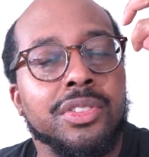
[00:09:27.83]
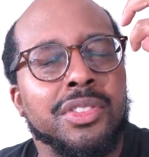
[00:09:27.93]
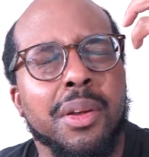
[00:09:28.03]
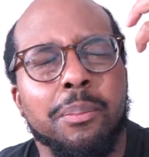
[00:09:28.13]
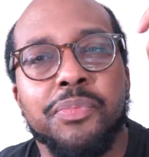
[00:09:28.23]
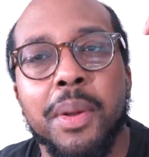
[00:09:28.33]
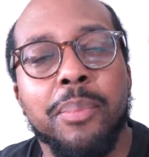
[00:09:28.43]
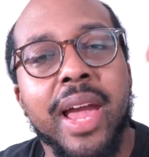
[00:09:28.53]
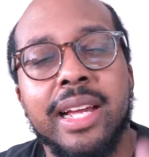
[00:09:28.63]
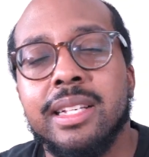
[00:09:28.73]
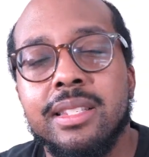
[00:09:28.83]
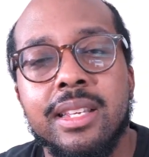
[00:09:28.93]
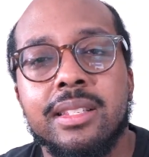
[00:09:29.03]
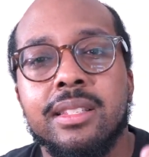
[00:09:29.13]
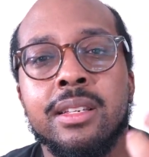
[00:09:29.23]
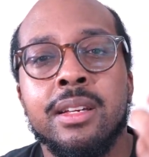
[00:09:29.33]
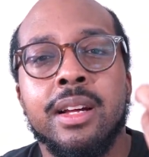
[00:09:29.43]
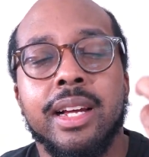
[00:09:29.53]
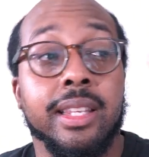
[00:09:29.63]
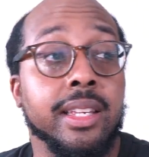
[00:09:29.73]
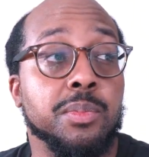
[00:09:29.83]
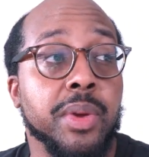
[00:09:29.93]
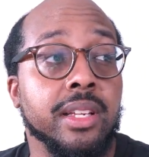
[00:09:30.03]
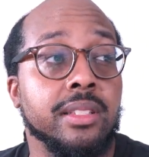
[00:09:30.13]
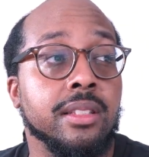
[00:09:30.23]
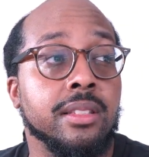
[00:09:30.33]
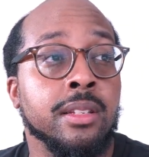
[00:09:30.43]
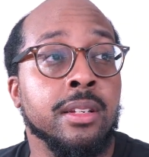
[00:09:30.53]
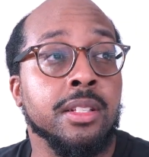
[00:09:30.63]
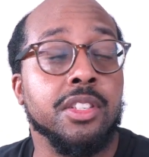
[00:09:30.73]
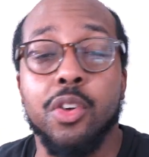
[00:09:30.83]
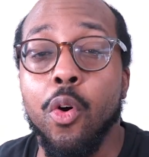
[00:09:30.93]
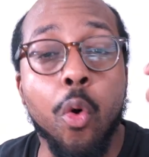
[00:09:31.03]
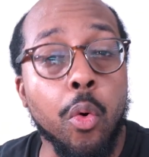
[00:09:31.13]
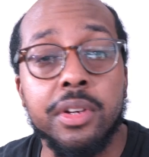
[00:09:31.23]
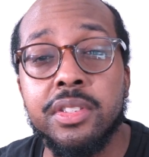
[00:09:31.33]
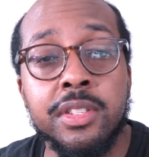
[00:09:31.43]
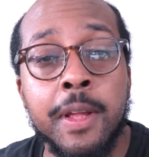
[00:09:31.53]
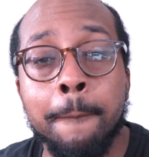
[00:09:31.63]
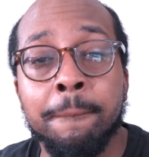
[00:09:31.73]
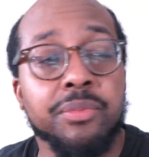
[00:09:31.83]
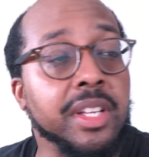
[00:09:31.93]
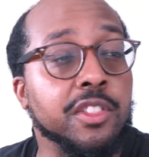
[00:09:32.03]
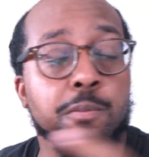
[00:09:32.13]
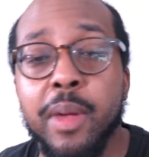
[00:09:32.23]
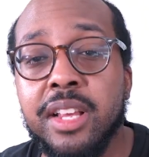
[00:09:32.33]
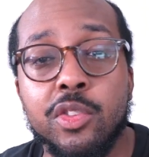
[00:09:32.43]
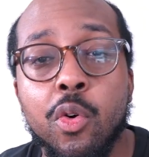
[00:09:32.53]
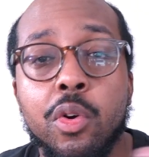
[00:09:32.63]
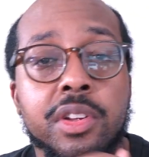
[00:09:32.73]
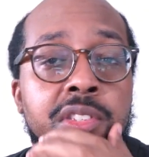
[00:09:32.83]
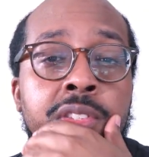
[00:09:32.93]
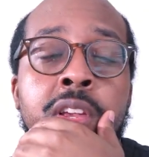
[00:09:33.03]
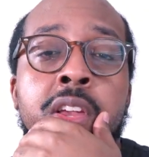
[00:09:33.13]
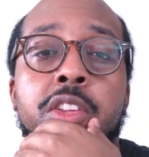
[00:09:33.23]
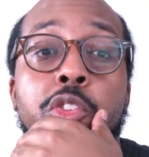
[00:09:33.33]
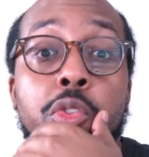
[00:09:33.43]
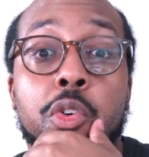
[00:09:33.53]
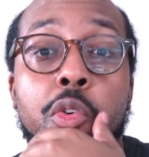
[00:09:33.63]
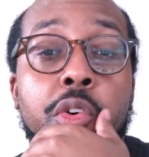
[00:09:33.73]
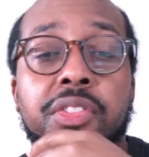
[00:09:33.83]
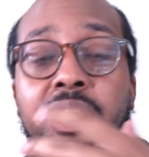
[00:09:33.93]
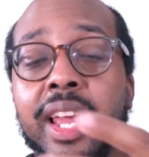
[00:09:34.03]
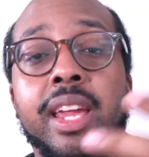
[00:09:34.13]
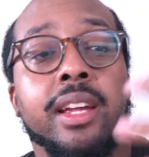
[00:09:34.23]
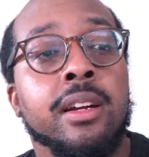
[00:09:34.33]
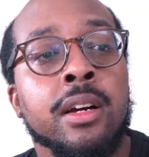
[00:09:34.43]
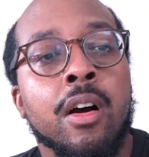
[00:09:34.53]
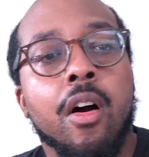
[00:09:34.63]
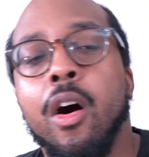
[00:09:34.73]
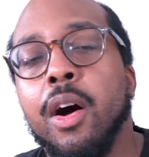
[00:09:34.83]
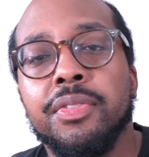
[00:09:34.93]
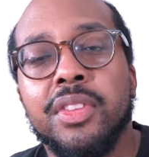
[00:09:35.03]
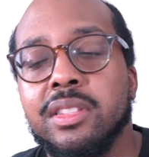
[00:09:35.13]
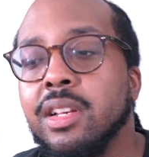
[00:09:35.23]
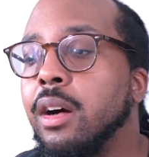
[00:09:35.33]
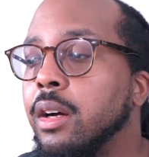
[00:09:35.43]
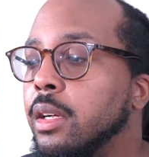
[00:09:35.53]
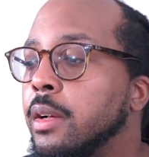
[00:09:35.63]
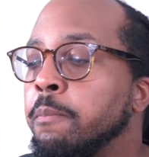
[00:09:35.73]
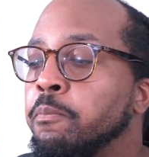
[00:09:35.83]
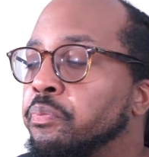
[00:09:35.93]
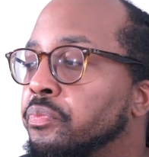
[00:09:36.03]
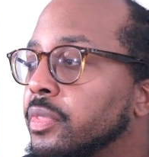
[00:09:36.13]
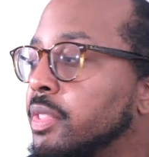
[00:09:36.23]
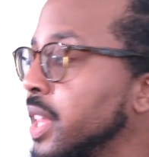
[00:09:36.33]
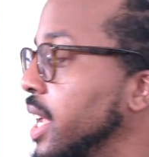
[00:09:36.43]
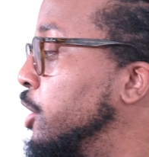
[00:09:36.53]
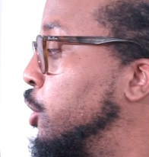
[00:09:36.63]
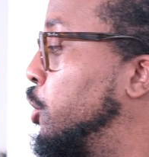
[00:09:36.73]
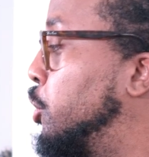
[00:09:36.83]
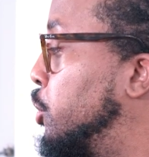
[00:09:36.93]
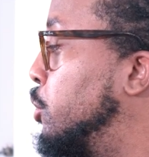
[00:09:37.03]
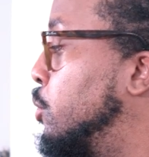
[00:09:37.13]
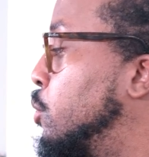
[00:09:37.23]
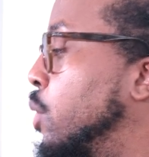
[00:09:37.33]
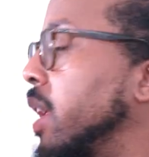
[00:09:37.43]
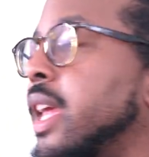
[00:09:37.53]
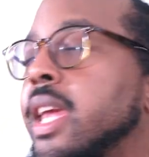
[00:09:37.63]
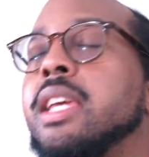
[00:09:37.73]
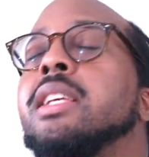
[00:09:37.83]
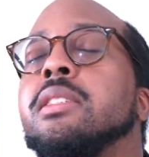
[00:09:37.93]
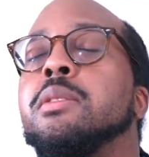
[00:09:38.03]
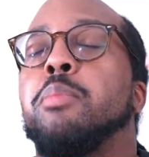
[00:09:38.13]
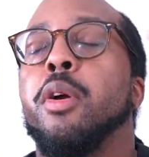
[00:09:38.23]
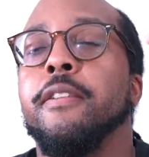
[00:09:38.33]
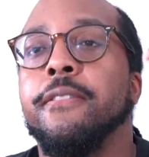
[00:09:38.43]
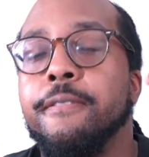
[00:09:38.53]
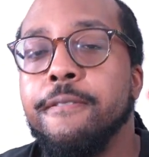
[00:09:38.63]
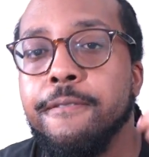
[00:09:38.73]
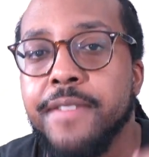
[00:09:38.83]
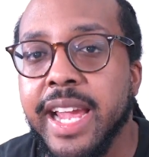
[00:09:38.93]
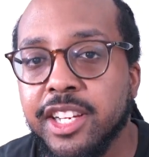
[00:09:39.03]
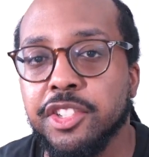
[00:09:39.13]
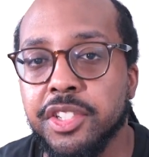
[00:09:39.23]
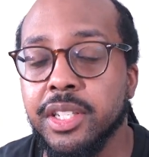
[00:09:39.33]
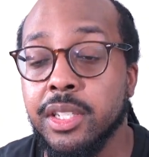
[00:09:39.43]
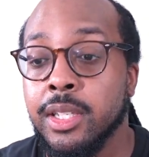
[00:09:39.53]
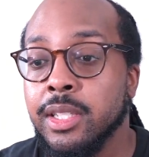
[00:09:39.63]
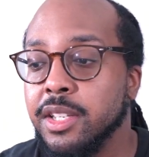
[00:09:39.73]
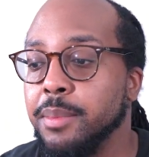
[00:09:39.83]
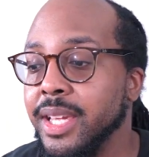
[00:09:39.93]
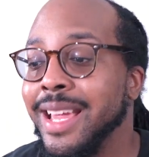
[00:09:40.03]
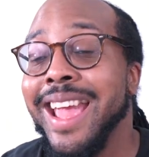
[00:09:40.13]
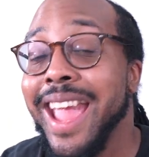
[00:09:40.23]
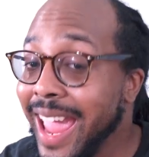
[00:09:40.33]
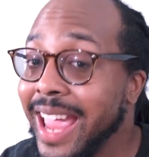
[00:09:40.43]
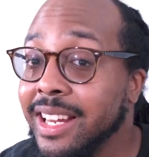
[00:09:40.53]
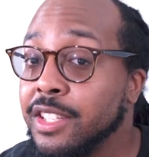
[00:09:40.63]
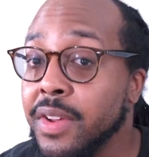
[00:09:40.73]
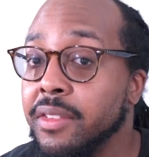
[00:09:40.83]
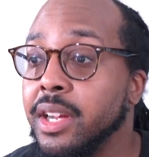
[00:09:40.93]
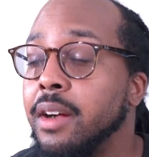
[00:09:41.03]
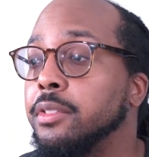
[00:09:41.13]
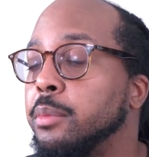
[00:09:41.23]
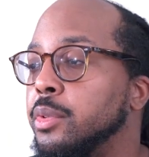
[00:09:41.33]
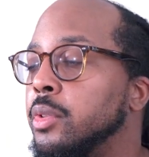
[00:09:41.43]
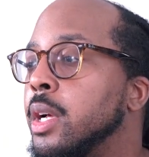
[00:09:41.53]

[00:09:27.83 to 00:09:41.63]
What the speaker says: the Pegasus, I think it's Pegasus, to the horse, the space horse unicorn thing on the tongue. This shoe is perfection to me, and it's very comfortable.